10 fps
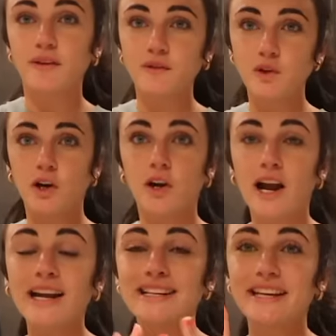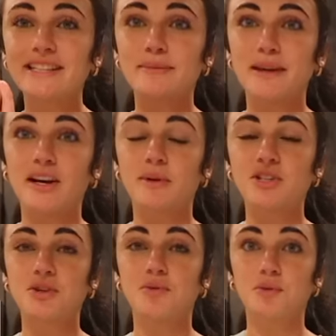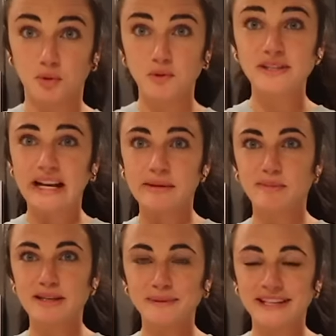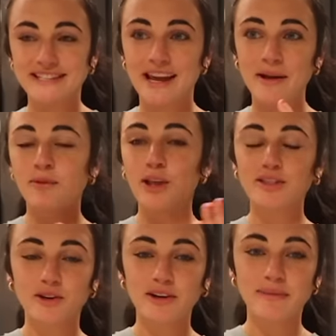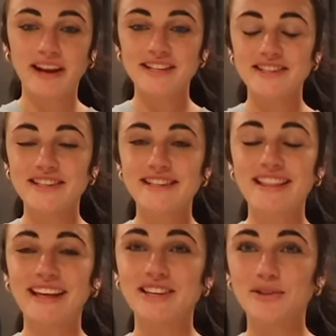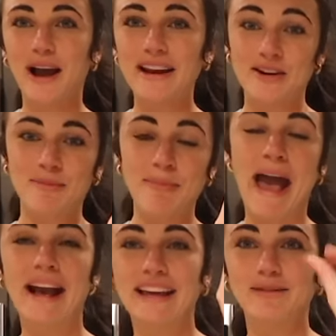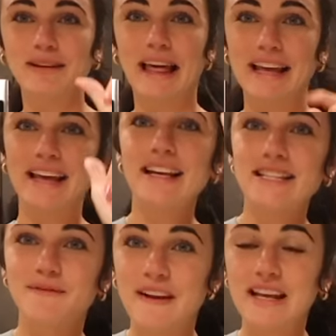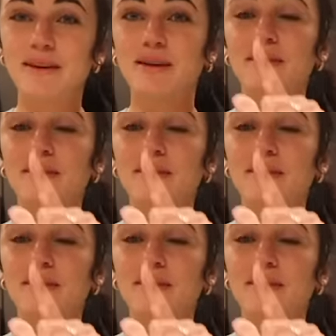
if you're her, I didn't get to meet her, but she, you were standing with Miss Melissa for like 30 minutes and she said like you had her back and were like defending me